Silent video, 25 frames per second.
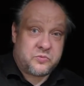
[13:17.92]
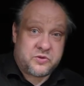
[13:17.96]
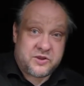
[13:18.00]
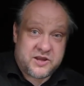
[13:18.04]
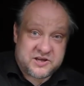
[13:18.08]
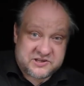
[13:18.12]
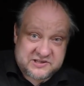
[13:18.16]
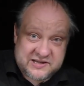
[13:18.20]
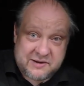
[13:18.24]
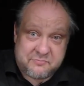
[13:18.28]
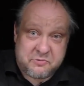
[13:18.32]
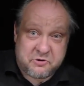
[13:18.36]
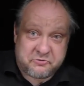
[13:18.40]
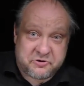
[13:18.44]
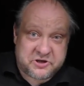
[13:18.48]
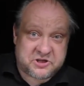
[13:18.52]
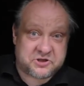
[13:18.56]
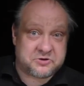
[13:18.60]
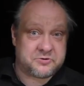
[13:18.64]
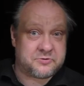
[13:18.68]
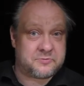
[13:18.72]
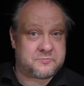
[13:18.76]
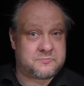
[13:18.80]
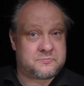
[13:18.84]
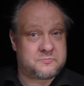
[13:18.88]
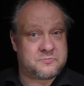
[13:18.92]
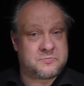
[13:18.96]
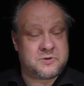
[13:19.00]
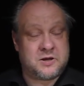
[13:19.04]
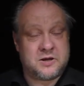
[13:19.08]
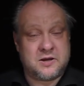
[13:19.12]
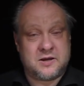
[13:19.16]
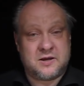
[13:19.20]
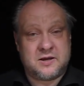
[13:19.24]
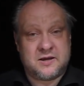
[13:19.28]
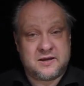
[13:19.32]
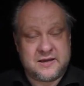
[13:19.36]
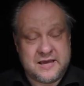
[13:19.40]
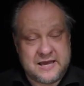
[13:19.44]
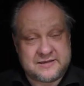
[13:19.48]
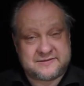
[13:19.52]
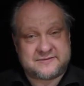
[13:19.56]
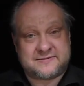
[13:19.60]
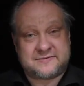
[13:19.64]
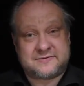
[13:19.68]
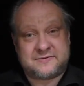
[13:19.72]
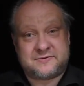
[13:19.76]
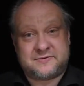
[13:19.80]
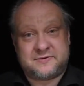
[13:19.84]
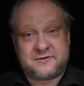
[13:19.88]
The Samaritan.
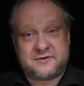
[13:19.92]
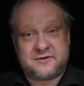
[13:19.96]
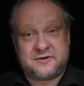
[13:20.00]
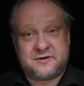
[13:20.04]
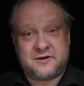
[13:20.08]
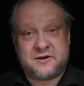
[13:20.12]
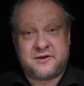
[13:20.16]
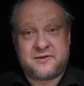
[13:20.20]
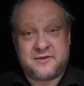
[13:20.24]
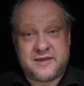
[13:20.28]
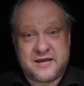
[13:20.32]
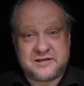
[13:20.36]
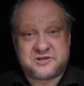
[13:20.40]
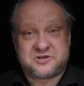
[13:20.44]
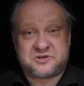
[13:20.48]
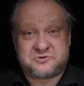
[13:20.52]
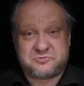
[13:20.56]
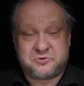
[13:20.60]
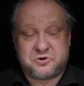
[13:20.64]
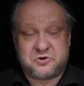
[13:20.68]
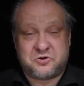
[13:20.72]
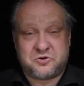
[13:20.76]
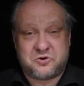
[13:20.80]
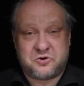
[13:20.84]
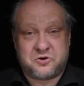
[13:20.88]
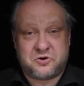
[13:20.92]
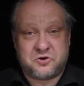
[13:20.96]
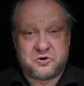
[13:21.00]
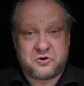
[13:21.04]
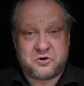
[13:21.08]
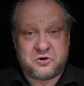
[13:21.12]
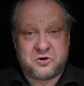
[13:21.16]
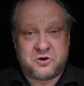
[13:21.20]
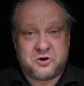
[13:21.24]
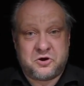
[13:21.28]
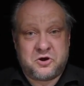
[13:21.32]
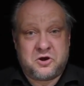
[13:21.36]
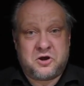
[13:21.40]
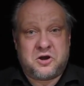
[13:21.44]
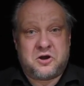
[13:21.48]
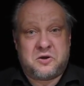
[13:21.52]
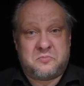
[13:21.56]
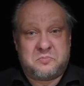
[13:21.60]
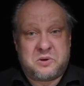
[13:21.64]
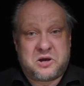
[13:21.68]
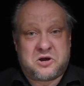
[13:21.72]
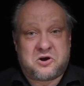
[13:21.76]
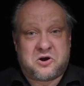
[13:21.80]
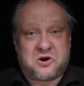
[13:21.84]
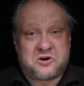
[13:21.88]
Yes, that's true.
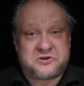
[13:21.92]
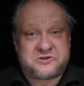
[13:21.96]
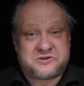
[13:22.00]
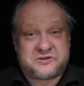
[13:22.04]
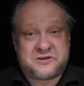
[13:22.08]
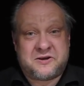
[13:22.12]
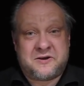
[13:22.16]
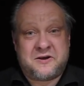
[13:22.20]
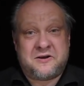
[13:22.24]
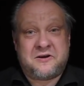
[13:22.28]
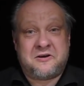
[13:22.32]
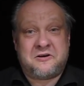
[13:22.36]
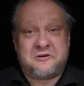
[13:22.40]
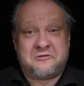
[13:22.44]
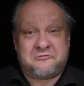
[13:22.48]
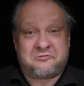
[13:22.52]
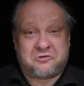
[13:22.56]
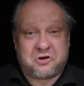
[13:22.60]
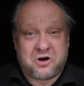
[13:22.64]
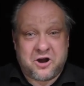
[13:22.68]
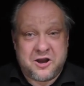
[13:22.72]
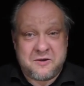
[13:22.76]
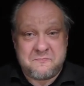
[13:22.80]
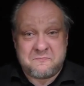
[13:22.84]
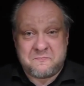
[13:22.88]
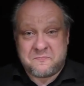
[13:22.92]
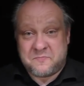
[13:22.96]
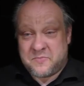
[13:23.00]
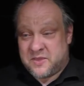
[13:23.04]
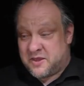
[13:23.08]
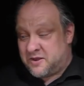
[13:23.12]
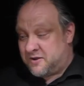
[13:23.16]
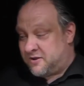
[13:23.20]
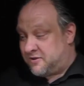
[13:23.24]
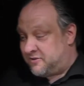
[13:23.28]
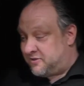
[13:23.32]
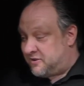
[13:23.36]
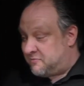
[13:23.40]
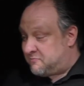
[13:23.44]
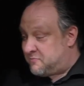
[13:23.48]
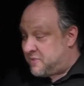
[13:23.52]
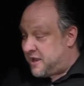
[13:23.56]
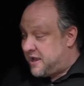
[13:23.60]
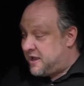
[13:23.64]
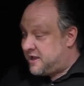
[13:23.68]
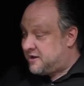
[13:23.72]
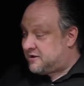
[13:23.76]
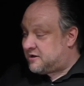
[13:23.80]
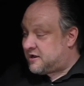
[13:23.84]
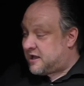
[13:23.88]
Because for him, the
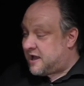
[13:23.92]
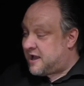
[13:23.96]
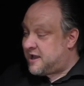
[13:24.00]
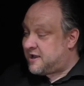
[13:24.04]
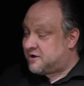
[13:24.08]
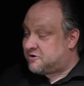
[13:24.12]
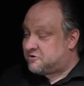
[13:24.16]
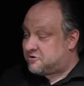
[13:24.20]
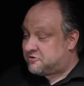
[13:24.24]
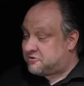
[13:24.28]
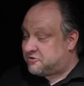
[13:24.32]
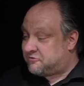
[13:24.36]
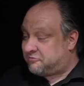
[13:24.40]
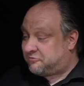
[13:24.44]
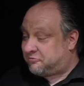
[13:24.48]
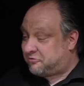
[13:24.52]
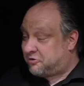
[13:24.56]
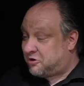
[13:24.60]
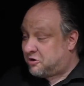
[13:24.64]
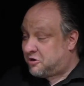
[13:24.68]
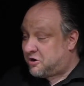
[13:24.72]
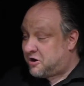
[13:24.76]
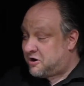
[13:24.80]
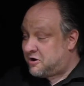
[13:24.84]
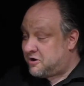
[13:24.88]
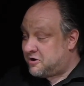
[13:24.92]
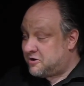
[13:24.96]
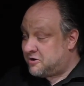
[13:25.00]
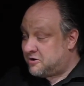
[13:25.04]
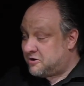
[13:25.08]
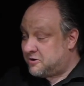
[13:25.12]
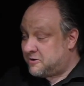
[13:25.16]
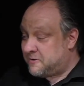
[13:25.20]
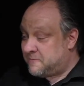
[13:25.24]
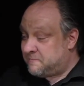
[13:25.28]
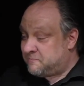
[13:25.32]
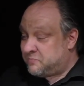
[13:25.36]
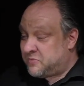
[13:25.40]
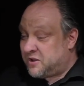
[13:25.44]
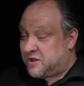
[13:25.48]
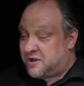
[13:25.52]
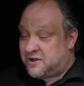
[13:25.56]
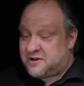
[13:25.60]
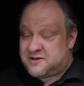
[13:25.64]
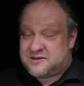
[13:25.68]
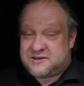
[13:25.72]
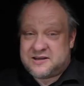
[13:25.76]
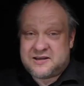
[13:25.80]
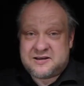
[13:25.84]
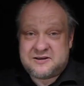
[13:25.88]
man lying on the floor,
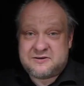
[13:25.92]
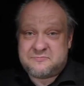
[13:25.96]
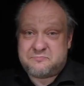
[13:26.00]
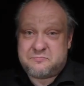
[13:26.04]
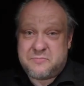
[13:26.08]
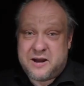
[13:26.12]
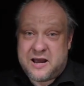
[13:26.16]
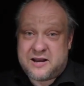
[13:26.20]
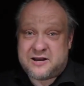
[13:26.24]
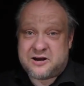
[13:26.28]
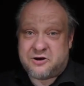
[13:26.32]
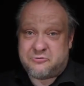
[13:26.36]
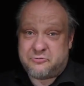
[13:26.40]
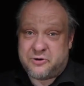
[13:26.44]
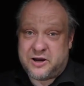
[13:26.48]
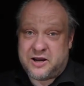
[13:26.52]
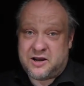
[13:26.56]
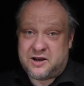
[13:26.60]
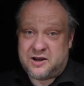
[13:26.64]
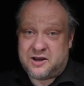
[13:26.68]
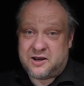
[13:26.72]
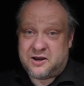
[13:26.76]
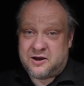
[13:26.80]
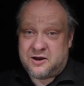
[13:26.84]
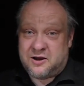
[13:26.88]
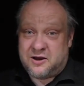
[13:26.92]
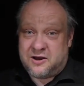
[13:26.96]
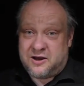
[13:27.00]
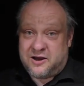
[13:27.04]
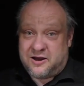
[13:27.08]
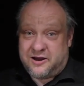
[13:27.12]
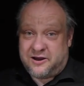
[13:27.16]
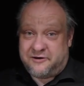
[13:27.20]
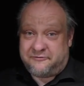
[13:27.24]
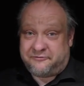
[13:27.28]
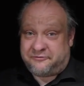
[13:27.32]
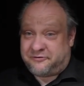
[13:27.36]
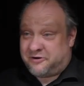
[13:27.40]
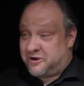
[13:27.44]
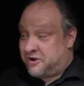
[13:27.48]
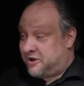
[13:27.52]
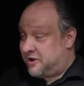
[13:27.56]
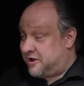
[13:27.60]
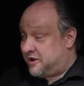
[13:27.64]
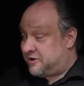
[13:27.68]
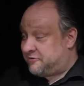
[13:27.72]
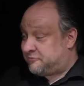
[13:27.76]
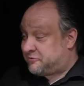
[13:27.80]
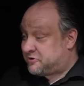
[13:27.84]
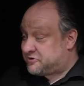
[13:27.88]
it didn't matter really if
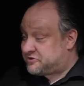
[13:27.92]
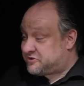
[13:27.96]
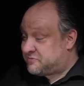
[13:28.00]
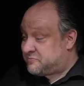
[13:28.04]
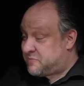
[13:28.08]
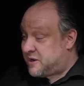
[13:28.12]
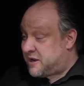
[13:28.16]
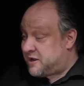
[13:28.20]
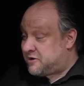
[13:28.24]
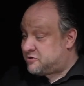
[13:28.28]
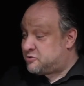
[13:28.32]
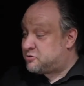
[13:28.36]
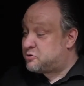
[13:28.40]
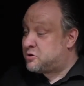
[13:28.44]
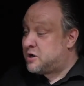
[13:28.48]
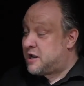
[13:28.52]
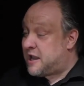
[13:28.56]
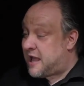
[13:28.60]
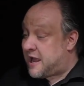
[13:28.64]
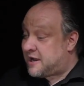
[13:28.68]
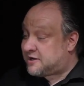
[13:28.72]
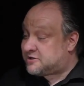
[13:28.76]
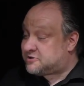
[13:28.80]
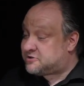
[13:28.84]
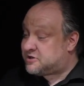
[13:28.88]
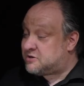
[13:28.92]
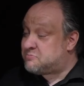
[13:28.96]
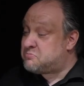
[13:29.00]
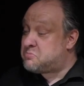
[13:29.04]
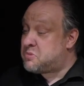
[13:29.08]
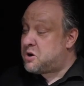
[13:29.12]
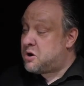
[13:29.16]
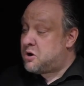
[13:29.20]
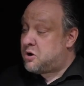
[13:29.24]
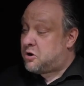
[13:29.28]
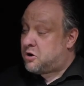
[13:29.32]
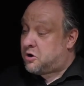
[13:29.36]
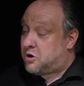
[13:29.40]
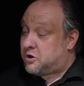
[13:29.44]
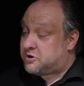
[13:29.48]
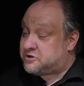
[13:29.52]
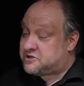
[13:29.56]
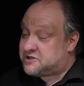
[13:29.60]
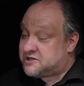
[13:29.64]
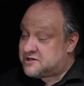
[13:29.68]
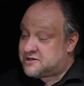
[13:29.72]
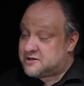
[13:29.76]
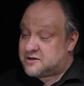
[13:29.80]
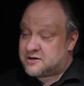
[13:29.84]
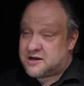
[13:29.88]
it was a man who liked him or
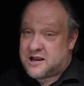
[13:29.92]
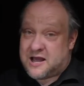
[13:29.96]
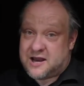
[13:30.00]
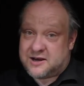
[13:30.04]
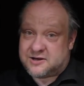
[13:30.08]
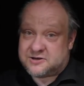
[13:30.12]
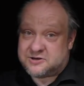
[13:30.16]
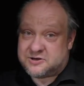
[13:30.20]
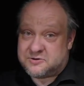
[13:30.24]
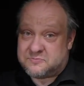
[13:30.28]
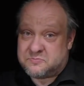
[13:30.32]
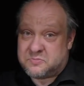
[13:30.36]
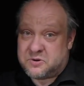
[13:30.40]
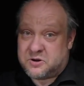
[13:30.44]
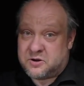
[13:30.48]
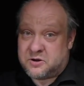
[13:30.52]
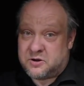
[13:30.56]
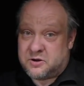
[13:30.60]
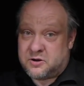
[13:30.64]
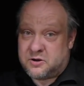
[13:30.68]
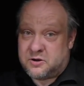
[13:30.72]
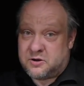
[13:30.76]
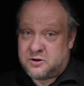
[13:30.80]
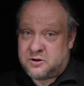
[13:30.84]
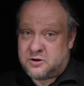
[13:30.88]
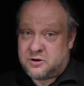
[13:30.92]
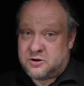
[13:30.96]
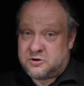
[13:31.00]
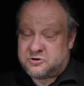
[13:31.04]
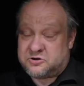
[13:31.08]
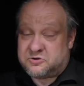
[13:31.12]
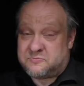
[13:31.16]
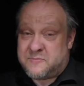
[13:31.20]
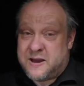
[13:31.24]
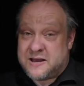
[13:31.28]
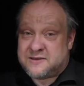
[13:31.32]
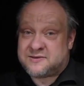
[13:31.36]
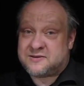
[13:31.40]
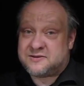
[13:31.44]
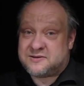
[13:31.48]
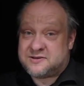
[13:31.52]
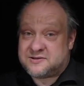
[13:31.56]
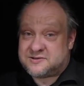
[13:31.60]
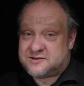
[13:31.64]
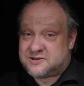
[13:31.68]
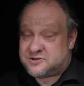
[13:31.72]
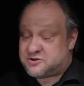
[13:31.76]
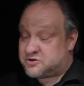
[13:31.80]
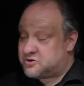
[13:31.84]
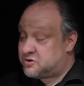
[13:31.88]
didn't like him to make the
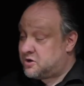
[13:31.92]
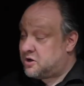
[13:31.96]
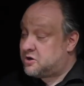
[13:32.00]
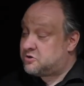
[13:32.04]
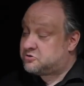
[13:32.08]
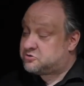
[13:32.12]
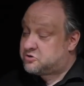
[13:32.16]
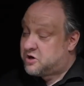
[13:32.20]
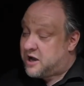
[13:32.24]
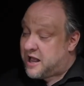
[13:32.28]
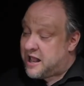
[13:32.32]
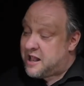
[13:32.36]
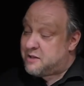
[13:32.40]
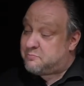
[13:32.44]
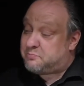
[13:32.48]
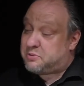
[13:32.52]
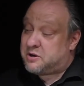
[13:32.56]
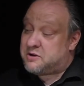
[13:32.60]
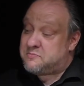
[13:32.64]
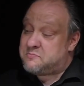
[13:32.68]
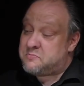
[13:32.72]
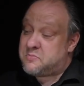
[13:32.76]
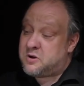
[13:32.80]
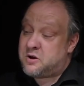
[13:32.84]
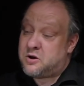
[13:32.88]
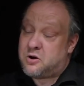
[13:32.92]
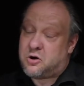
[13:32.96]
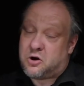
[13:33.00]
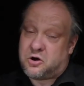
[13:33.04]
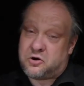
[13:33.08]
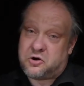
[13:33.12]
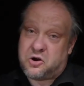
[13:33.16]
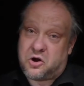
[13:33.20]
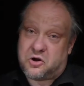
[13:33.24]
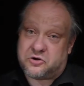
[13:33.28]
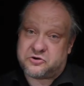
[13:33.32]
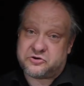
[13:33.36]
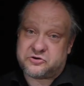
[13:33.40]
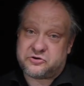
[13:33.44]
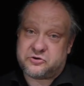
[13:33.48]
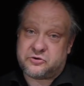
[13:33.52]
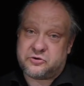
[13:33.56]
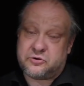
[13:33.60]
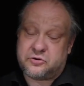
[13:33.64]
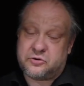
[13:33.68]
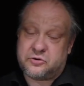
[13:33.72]
decision to help him or not.